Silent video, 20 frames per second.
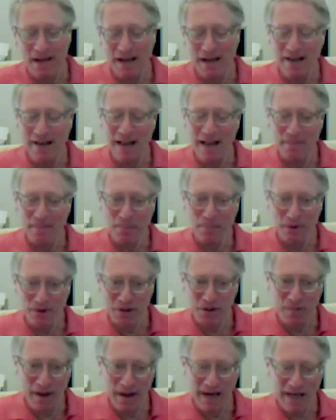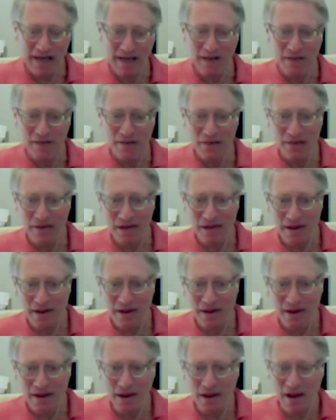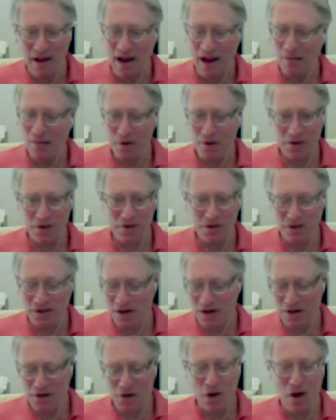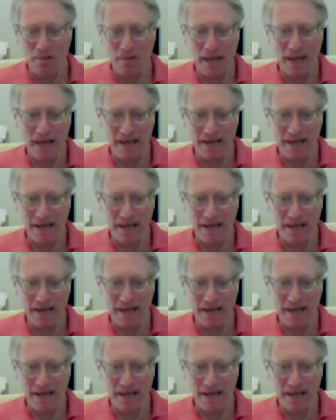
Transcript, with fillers: and in that perspective, I was taught